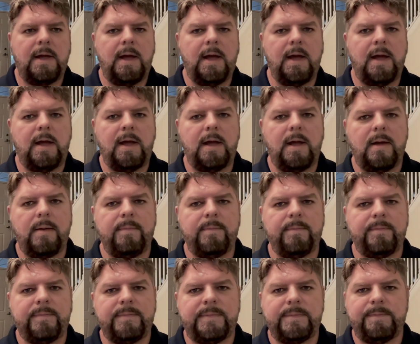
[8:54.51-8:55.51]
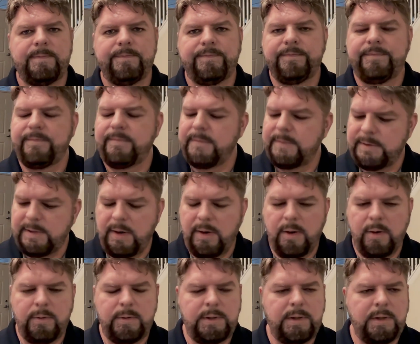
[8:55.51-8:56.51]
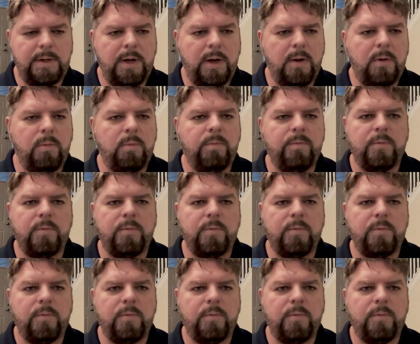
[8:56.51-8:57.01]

So you know,